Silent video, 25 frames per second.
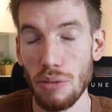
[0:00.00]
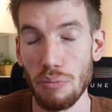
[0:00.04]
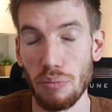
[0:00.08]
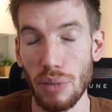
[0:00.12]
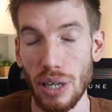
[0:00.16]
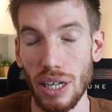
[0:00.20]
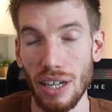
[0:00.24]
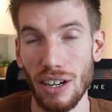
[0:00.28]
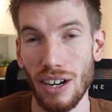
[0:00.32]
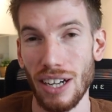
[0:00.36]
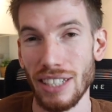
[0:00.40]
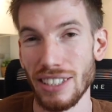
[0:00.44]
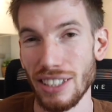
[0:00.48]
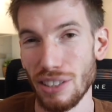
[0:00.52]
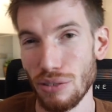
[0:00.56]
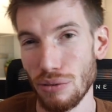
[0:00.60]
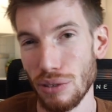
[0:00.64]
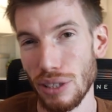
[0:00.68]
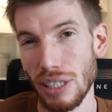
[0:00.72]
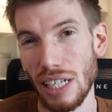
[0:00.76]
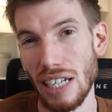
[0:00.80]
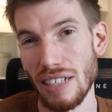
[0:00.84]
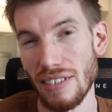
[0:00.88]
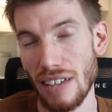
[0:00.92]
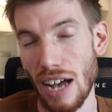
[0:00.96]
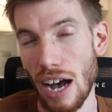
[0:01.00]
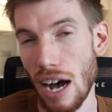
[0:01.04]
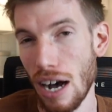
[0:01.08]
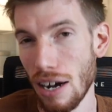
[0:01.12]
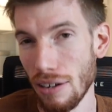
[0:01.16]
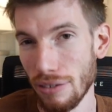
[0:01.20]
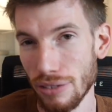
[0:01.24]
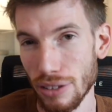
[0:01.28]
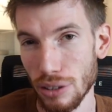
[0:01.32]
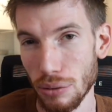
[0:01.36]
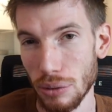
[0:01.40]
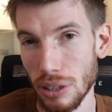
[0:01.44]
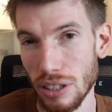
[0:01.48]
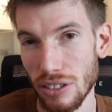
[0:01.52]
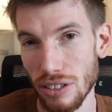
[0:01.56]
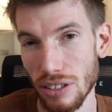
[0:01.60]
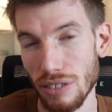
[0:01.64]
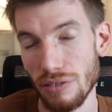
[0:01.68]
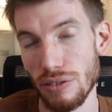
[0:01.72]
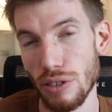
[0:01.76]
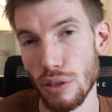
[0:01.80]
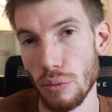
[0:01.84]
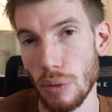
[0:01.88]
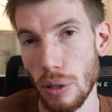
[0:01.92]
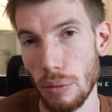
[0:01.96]
but I did realize afterwards, and
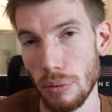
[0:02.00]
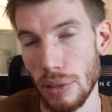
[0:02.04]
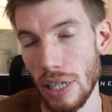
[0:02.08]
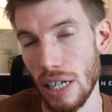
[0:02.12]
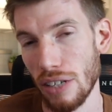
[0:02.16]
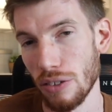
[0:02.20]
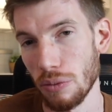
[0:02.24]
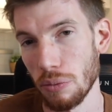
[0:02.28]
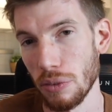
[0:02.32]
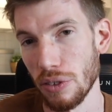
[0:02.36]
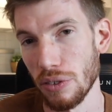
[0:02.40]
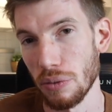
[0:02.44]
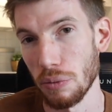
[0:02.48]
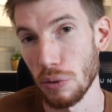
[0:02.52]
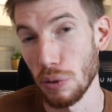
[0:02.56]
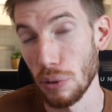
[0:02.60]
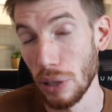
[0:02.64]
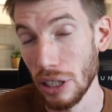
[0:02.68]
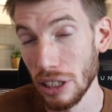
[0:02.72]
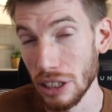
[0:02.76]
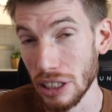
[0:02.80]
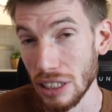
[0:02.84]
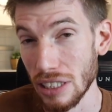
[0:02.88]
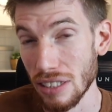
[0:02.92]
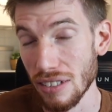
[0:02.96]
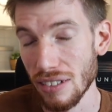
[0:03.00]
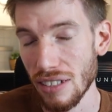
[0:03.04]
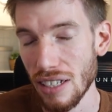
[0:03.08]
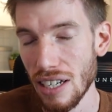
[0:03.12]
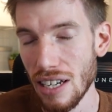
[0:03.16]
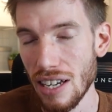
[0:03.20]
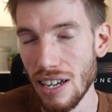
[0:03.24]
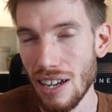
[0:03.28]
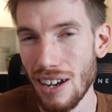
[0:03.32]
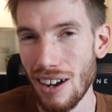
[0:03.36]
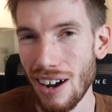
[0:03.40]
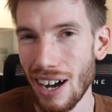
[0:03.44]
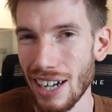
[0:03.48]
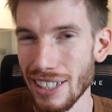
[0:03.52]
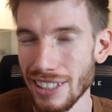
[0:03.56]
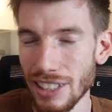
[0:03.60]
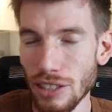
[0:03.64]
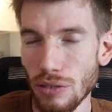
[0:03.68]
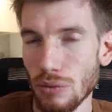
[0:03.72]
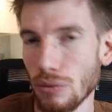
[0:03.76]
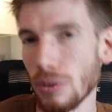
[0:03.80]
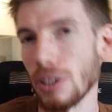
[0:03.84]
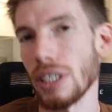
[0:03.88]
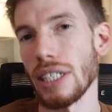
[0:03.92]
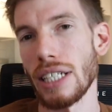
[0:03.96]
a few people asked me some questions, I
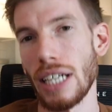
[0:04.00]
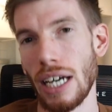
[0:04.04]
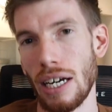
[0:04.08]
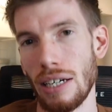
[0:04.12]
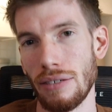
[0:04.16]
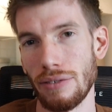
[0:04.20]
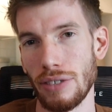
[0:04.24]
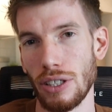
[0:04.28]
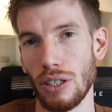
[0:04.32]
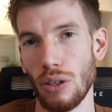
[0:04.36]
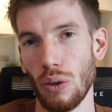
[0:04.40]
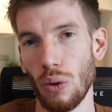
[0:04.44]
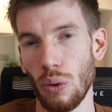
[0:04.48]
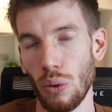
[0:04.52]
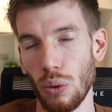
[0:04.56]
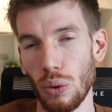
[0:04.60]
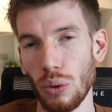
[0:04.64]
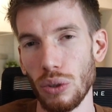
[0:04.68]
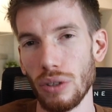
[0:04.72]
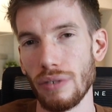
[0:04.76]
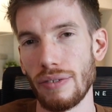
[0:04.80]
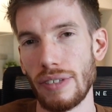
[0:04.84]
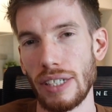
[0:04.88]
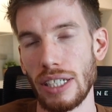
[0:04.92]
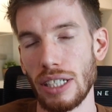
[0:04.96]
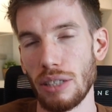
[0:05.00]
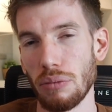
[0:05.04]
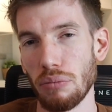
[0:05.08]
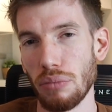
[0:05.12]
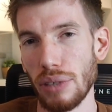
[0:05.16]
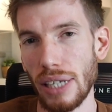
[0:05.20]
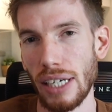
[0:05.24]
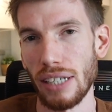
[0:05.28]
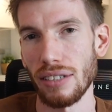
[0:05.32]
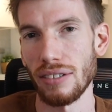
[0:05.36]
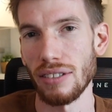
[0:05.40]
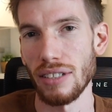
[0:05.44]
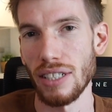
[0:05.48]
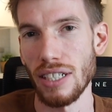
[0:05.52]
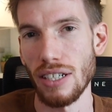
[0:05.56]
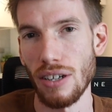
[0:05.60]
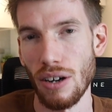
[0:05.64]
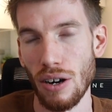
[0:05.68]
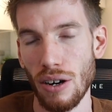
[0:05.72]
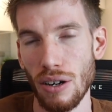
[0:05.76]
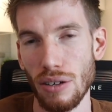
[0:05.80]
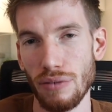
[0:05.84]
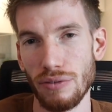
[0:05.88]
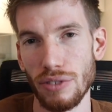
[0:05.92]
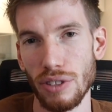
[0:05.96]
didn't really cover all of the complexity
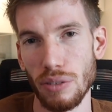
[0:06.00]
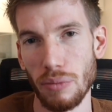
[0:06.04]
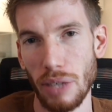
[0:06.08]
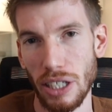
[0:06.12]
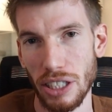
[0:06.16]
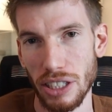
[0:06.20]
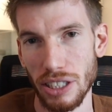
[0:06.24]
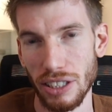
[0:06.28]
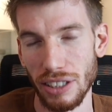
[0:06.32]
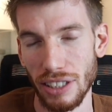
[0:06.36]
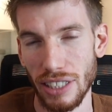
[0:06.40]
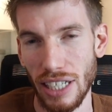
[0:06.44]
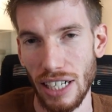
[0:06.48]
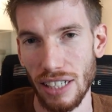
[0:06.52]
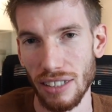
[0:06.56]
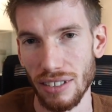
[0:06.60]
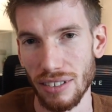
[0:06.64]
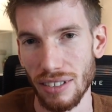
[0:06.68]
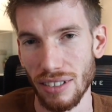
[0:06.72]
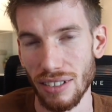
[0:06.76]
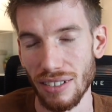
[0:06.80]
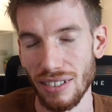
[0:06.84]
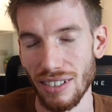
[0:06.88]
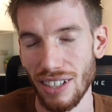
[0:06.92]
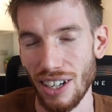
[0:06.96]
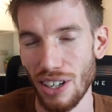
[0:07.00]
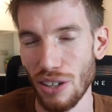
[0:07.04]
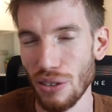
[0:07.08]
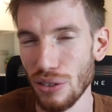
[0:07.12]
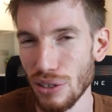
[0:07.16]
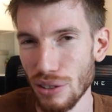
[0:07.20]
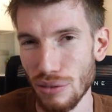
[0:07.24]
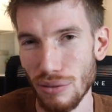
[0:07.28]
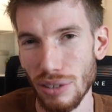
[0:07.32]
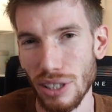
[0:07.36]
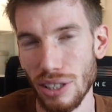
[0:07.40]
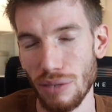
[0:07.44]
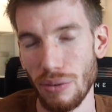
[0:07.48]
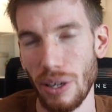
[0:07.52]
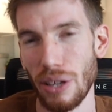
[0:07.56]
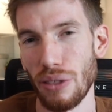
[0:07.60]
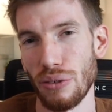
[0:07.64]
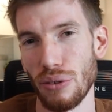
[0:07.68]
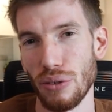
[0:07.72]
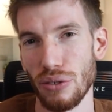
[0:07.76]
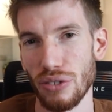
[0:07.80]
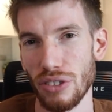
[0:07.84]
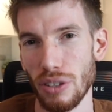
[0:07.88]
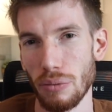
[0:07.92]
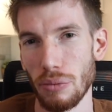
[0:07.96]
of dimensional analysis, and I only really went
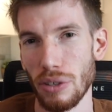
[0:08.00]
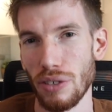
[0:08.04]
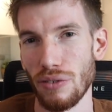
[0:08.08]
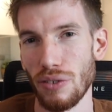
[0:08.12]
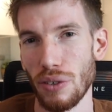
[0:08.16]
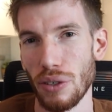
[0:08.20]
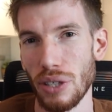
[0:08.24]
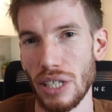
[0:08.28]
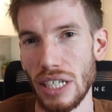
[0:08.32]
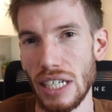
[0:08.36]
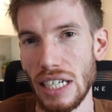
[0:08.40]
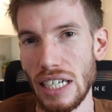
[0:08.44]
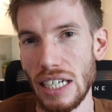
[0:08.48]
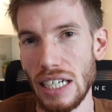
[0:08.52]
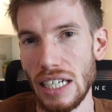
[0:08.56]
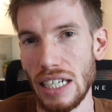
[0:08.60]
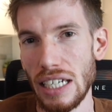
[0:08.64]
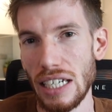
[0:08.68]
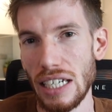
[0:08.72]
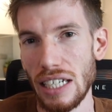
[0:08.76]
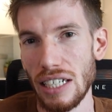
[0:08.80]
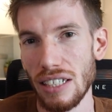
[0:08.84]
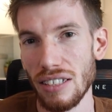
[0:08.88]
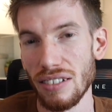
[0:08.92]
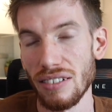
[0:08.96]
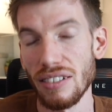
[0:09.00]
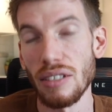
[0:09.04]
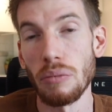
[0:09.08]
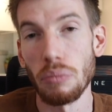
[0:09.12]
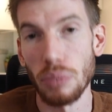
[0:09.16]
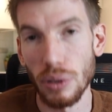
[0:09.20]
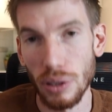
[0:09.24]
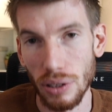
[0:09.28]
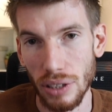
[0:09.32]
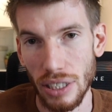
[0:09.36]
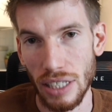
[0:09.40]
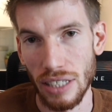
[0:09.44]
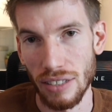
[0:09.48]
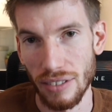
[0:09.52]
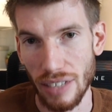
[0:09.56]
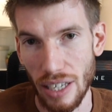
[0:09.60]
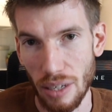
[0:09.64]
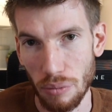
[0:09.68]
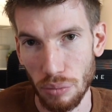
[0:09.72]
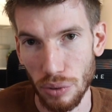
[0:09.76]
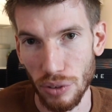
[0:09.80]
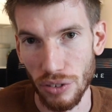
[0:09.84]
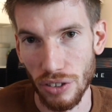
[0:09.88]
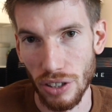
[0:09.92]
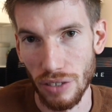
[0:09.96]
through some of the very simple
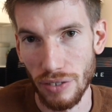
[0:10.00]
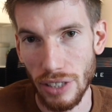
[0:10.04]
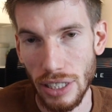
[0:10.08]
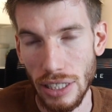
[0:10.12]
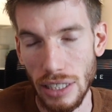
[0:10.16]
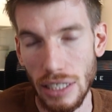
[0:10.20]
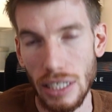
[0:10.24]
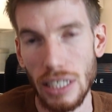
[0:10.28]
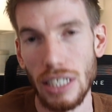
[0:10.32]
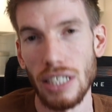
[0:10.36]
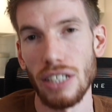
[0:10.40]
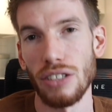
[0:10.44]
examples of it.